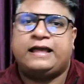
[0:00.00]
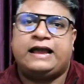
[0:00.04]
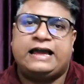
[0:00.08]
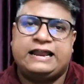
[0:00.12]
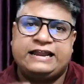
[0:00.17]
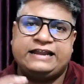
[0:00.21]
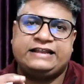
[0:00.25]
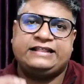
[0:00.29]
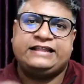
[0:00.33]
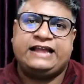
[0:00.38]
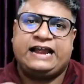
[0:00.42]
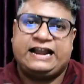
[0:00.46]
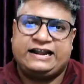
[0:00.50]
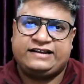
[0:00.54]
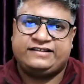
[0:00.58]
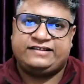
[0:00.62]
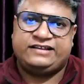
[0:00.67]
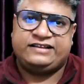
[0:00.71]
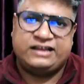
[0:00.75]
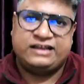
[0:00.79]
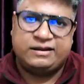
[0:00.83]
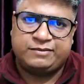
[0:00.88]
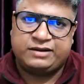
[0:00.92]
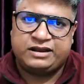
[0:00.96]
And in
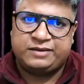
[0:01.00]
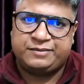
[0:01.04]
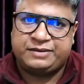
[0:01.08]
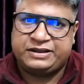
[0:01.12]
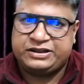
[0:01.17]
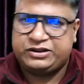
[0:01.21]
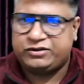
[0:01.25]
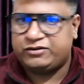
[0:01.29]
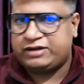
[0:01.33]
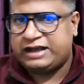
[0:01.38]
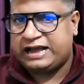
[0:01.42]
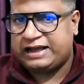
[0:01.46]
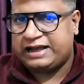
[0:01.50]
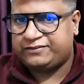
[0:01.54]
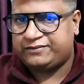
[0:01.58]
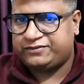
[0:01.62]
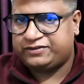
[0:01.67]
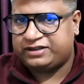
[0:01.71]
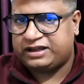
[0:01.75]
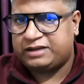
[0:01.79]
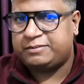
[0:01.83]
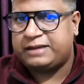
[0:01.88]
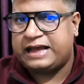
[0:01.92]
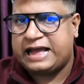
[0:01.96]
that C M D B, you have
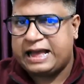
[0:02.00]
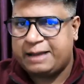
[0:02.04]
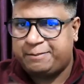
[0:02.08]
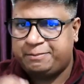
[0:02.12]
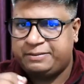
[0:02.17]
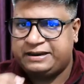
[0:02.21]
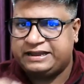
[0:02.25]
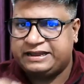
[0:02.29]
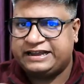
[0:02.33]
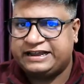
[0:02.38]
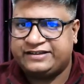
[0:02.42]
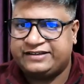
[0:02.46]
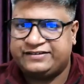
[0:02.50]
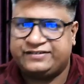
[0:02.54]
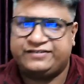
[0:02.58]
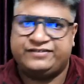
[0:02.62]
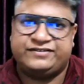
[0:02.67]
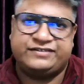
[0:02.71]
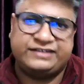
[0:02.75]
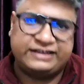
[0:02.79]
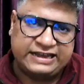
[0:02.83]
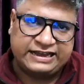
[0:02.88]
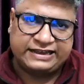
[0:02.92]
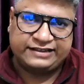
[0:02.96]
some
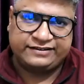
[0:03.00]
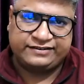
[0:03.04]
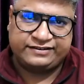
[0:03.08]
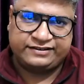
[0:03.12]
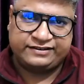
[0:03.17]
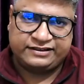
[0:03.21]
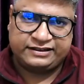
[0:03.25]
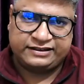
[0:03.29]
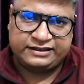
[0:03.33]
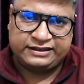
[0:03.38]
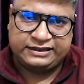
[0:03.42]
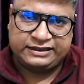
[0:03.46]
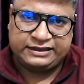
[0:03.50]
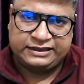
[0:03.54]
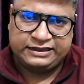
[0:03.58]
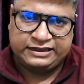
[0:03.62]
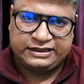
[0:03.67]
application C Is.